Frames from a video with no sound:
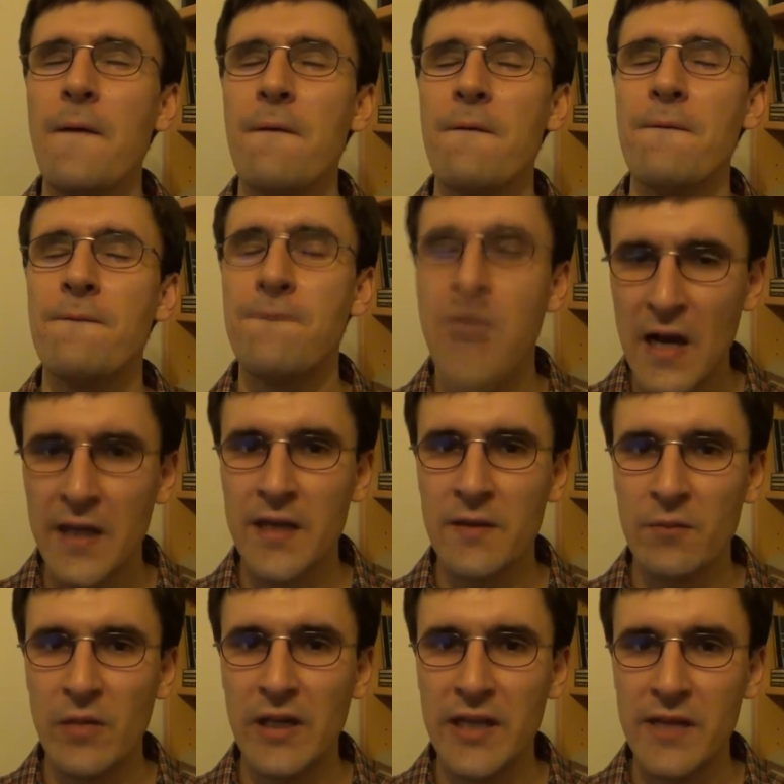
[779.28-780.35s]

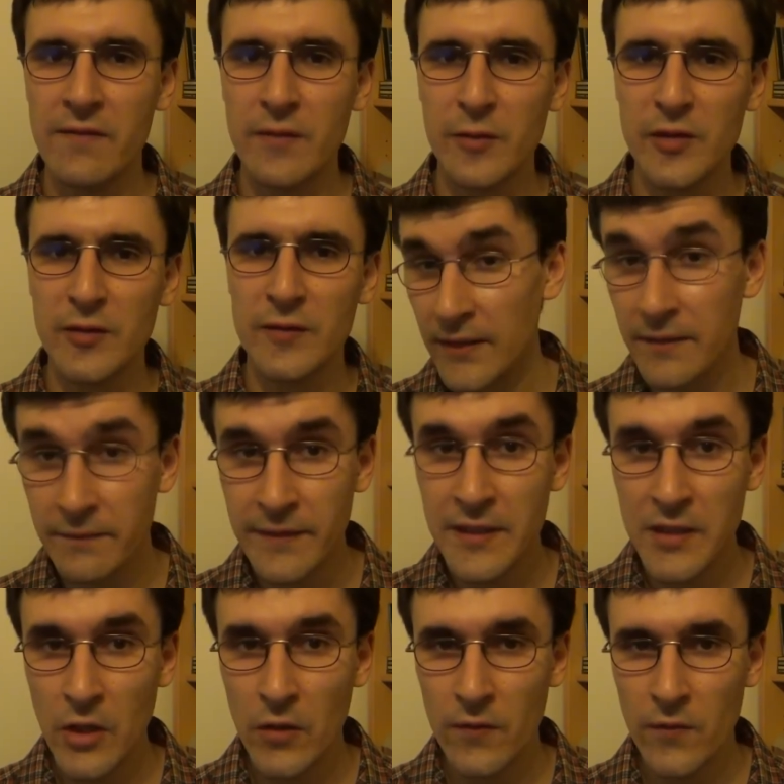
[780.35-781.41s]
fucking believable. The
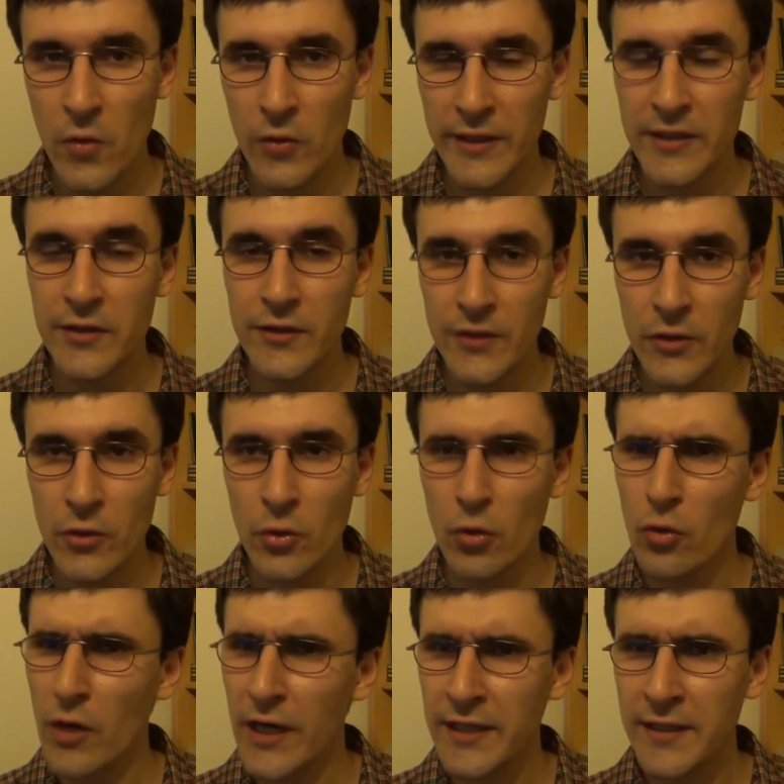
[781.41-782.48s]
video for it too,
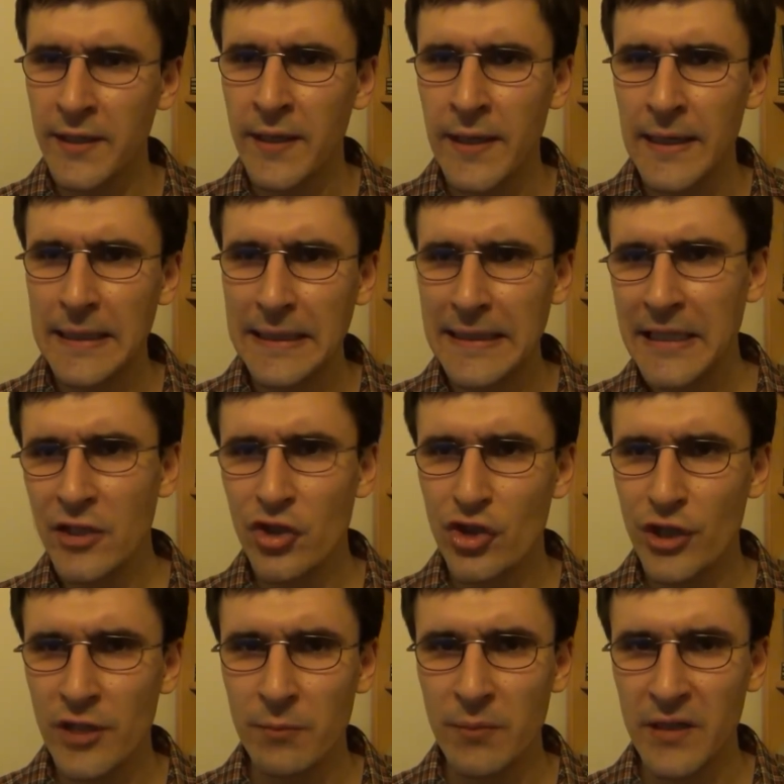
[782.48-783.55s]
quite
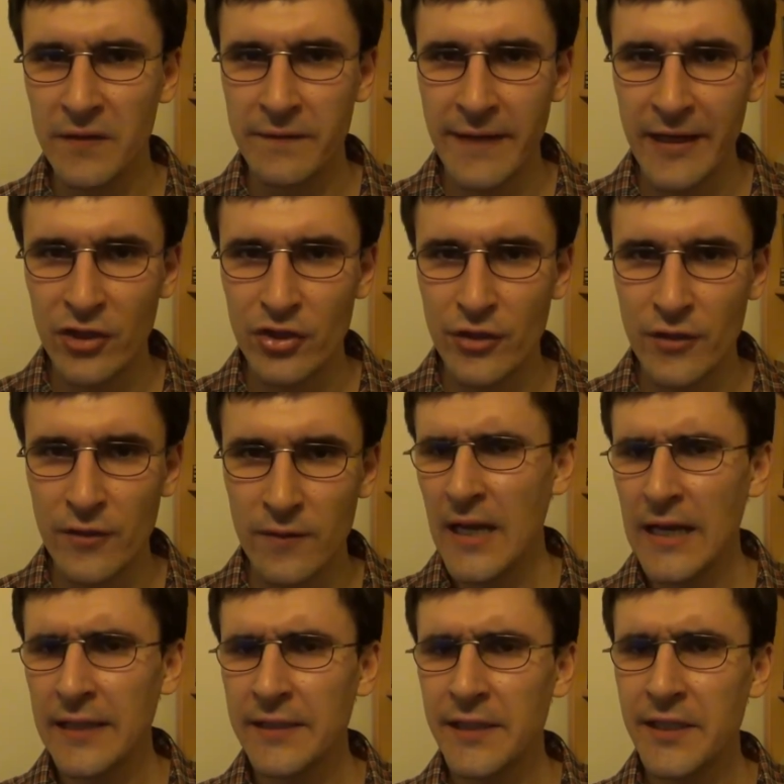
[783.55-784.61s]
Lynchian perfection. A